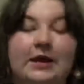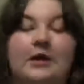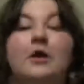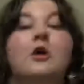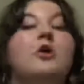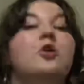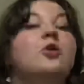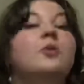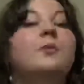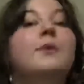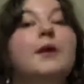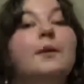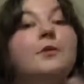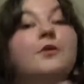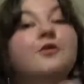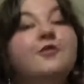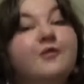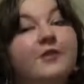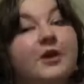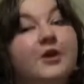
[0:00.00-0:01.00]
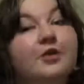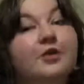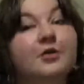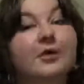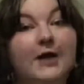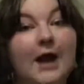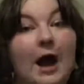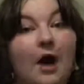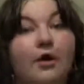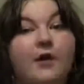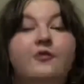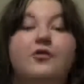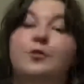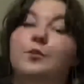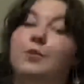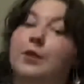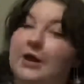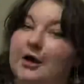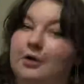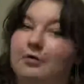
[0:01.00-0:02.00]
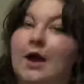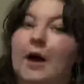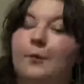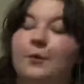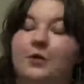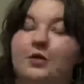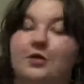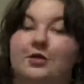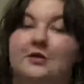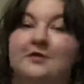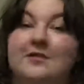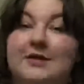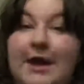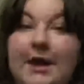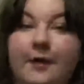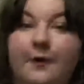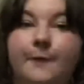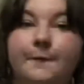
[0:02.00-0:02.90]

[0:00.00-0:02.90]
You'll be able to figure it out if you play around with the scale.